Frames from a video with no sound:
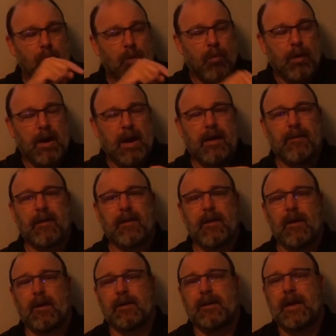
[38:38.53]
were having
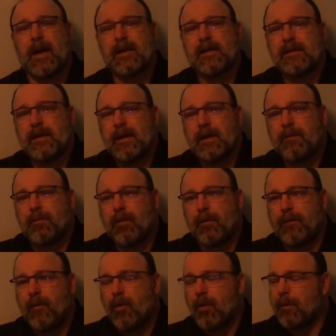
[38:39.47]
the audacity of
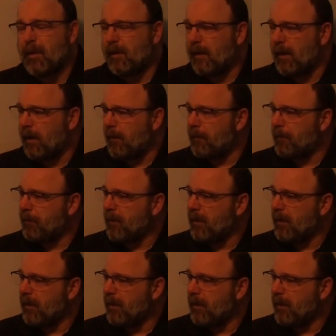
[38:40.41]
performing there.